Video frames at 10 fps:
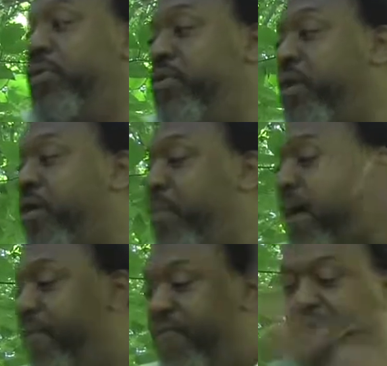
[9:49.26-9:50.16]
when you talk
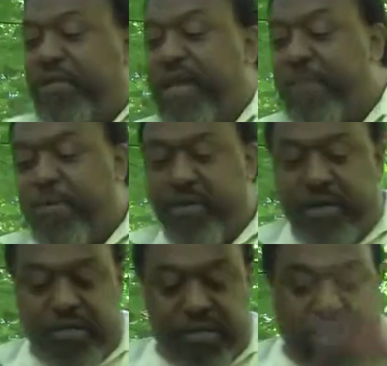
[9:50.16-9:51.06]
about, for example,
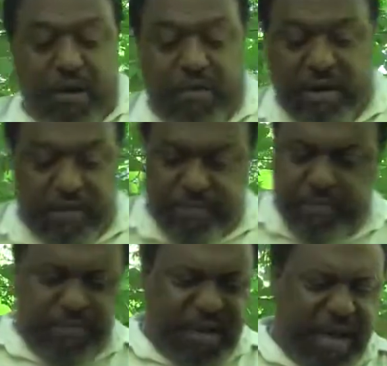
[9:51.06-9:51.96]
there's a song that
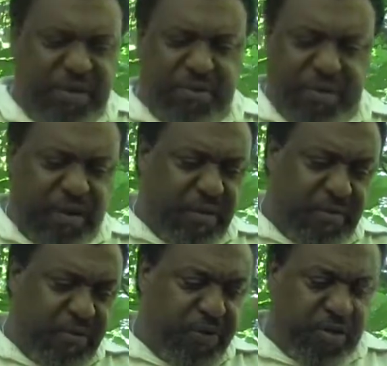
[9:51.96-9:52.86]
I used to hear
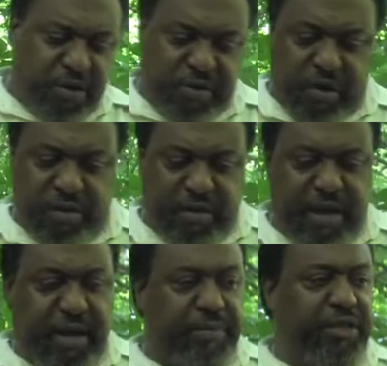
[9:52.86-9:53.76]
him do in church all the
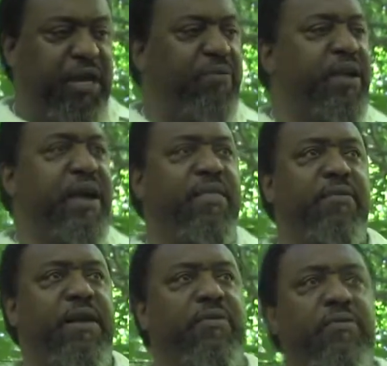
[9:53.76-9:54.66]
time, Shall We
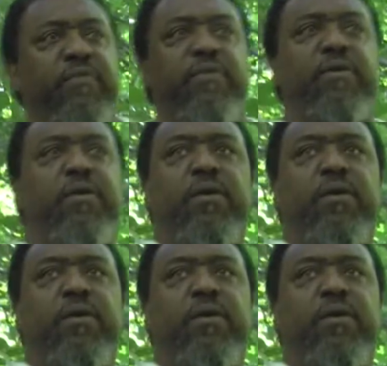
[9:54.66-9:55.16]
Gather at the River?